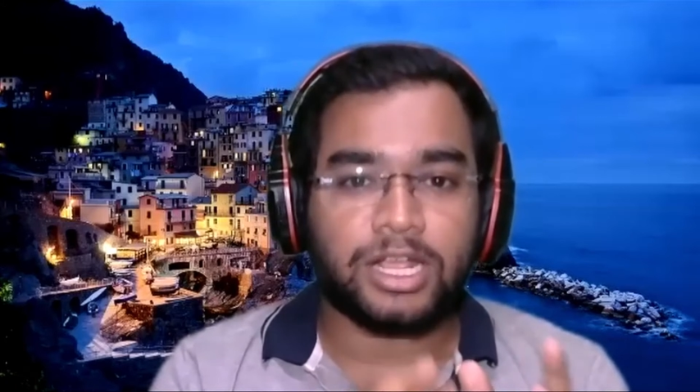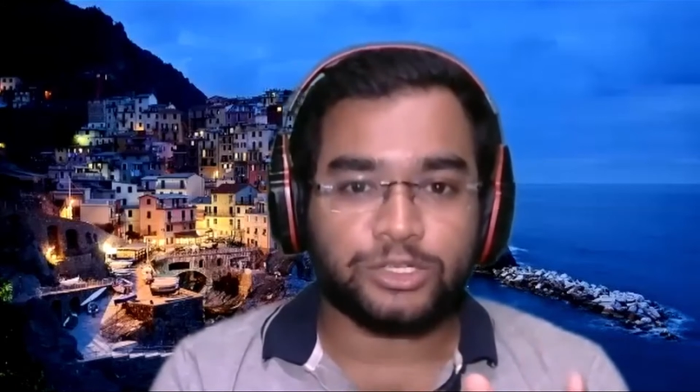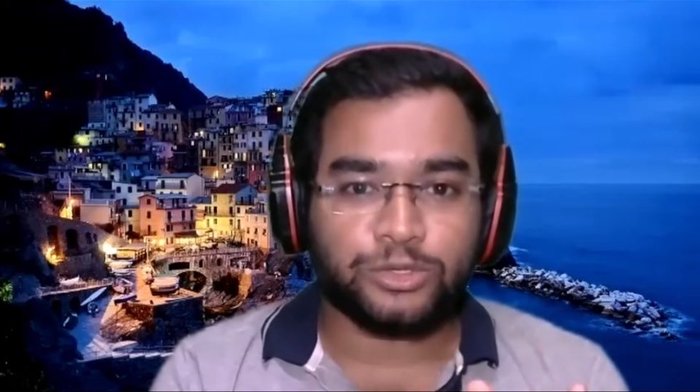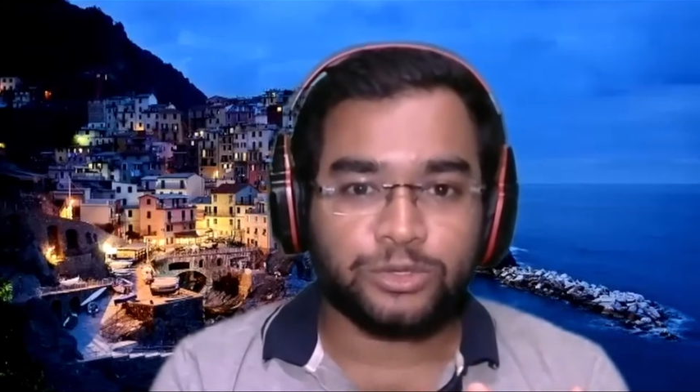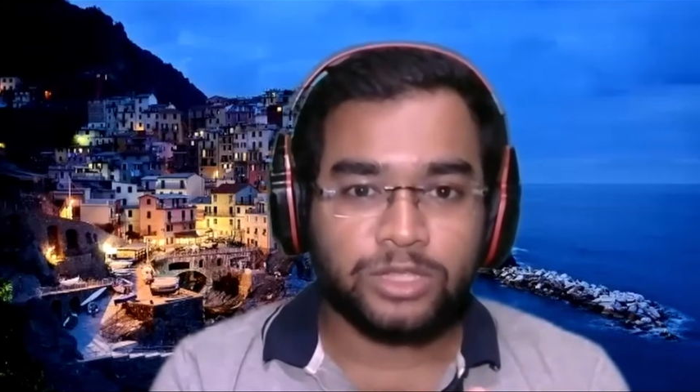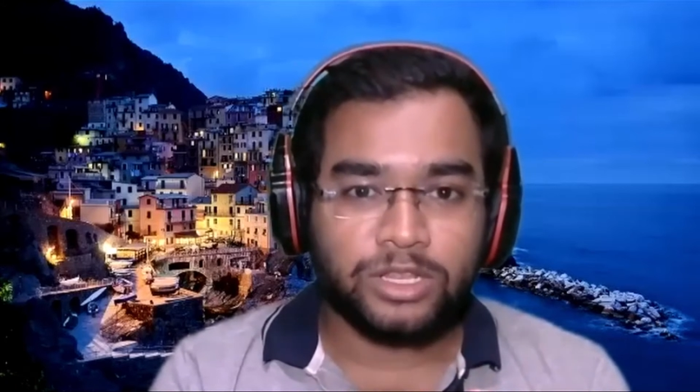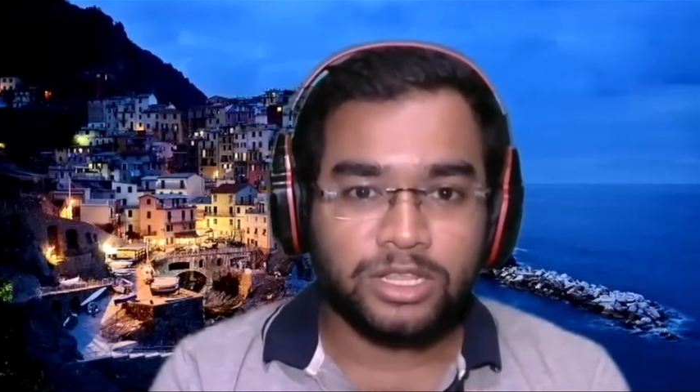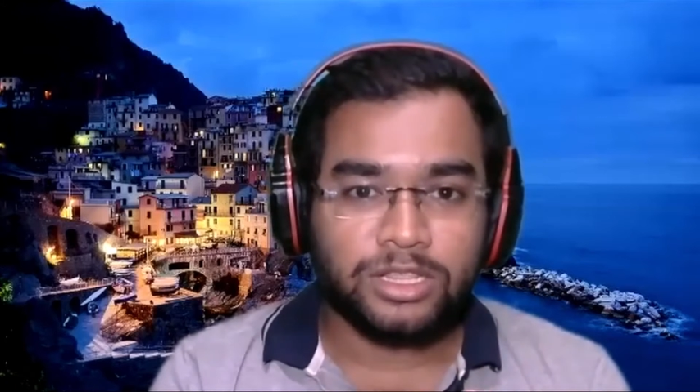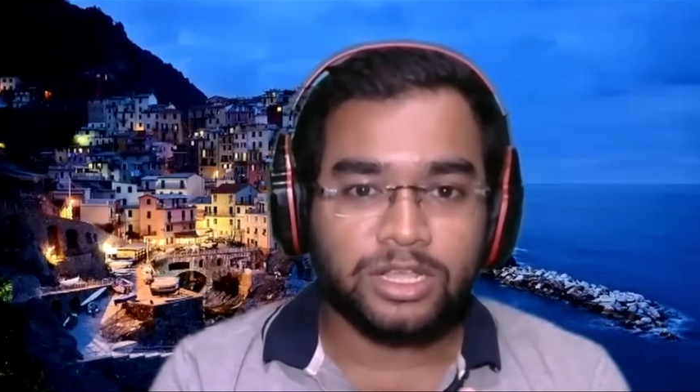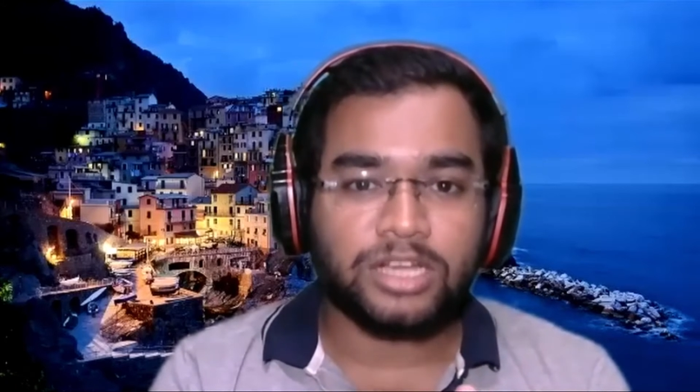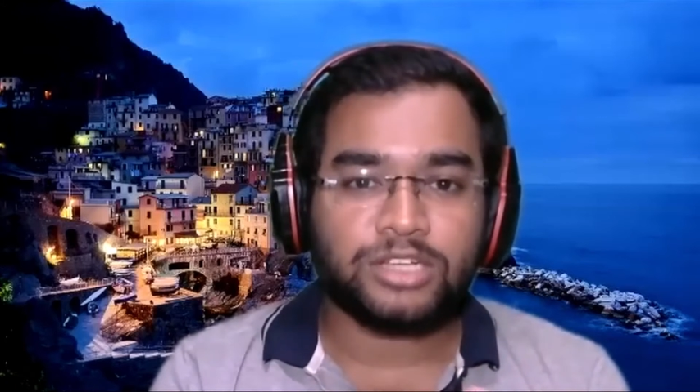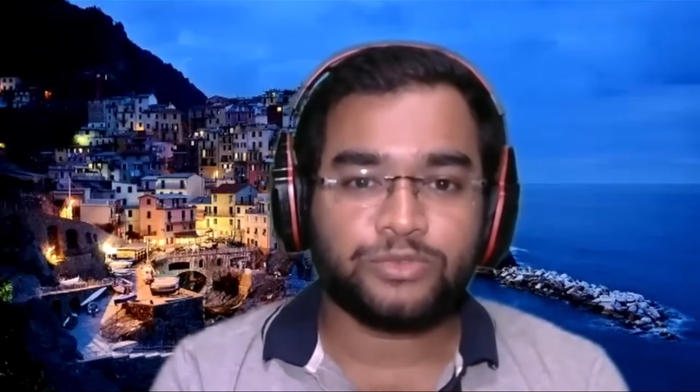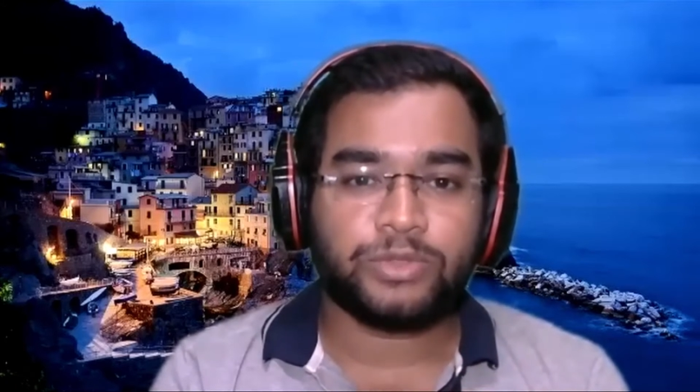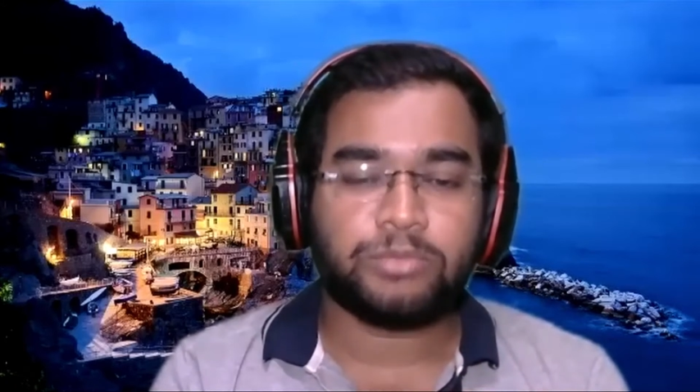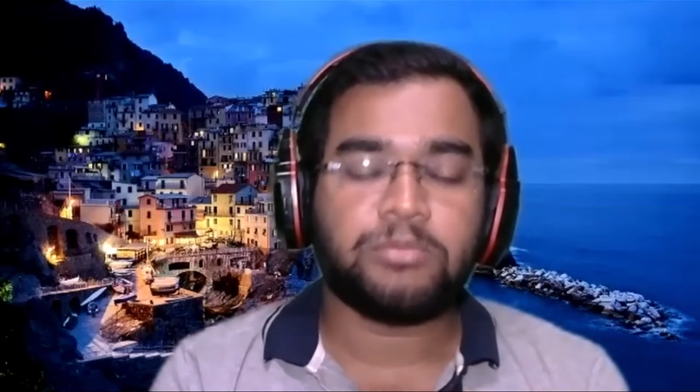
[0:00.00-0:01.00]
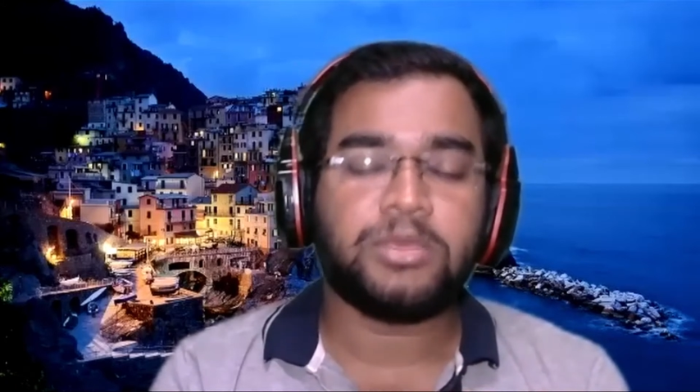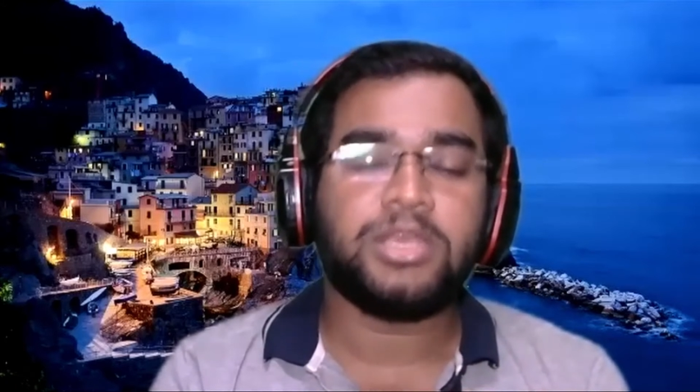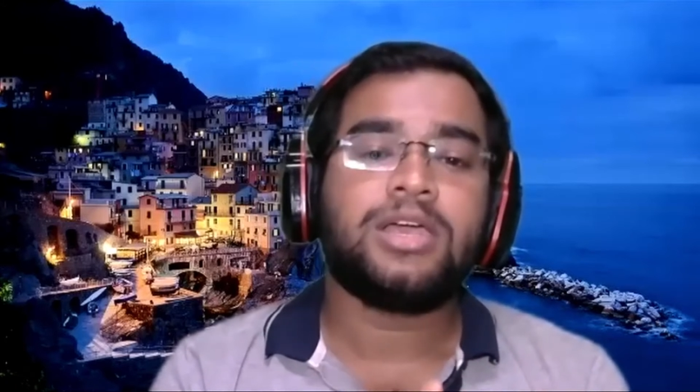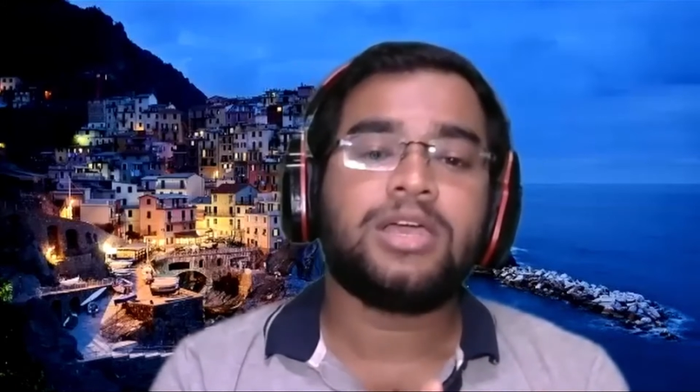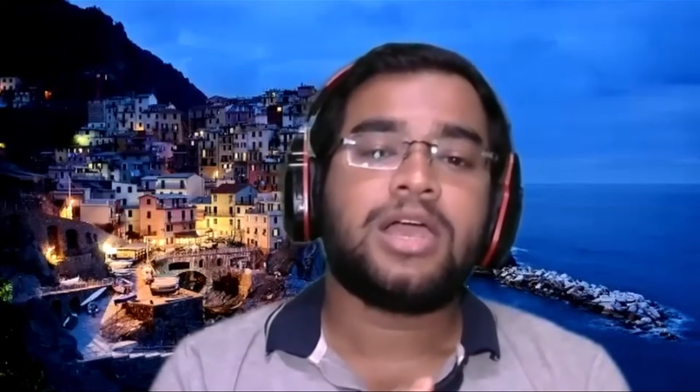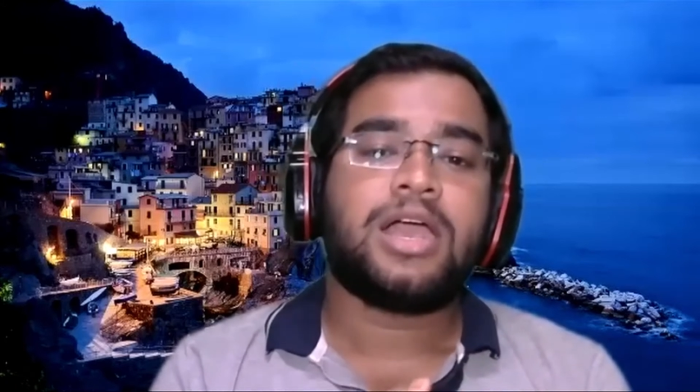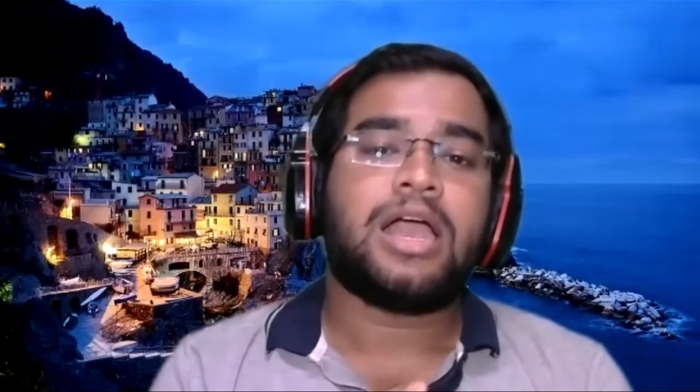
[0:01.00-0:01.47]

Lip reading: Rajnandini Das with me,